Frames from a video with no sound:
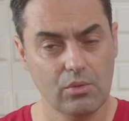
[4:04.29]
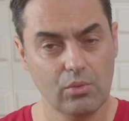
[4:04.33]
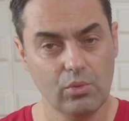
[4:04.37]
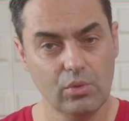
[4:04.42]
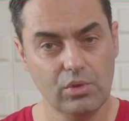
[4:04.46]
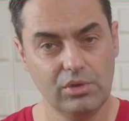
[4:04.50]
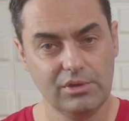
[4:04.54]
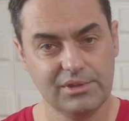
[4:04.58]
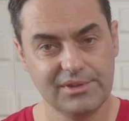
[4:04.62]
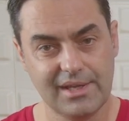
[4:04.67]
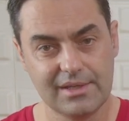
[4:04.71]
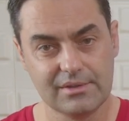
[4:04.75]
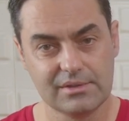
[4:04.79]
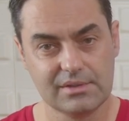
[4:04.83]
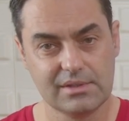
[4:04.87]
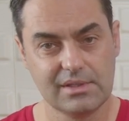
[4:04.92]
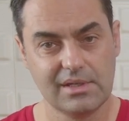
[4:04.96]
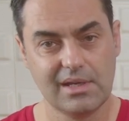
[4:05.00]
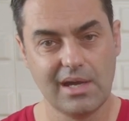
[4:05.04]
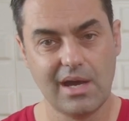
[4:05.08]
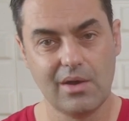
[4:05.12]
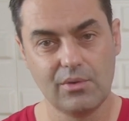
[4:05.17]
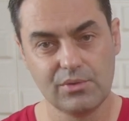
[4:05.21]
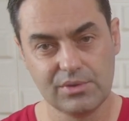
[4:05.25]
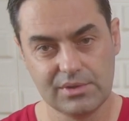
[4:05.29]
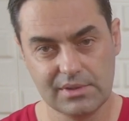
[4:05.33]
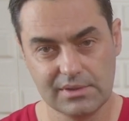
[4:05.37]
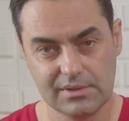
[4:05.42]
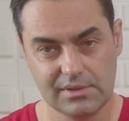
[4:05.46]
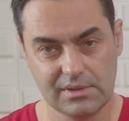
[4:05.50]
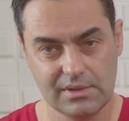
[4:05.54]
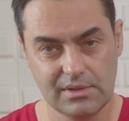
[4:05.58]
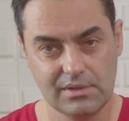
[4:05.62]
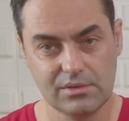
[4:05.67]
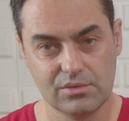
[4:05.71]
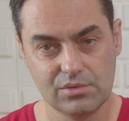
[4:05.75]
will not count
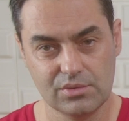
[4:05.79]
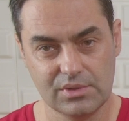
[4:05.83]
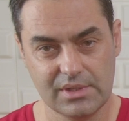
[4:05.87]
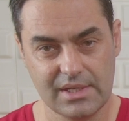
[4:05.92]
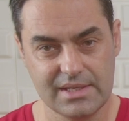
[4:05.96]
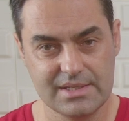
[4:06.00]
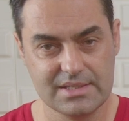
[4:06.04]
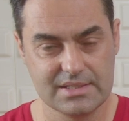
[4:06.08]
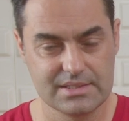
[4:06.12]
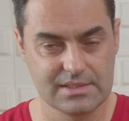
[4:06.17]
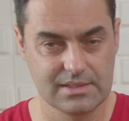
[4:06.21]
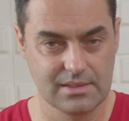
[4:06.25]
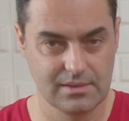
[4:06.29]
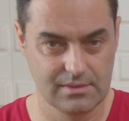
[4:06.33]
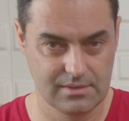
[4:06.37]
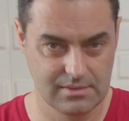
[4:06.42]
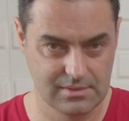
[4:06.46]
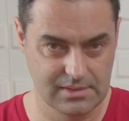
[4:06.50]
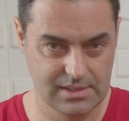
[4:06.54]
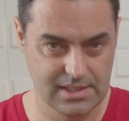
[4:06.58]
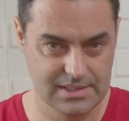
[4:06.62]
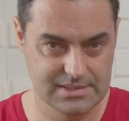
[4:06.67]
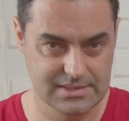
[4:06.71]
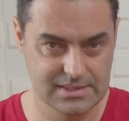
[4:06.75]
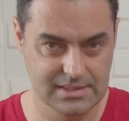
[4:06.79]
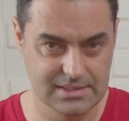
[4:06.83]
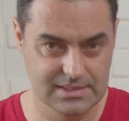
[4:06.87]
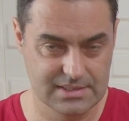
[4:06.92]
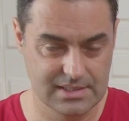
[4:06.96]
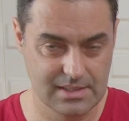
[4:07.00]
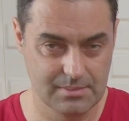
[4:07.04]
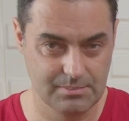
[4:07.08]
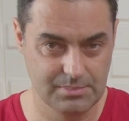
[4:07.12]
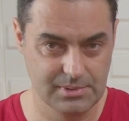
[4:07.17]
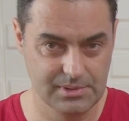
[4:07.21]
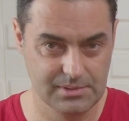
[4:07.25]
it in today's test
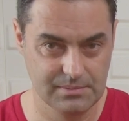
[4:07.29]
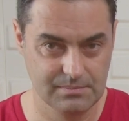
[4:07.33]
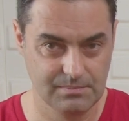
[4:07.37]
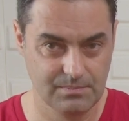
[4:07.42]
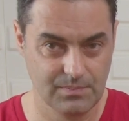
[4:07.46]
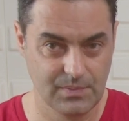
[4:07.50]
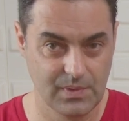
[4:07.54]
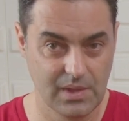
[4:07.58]
example.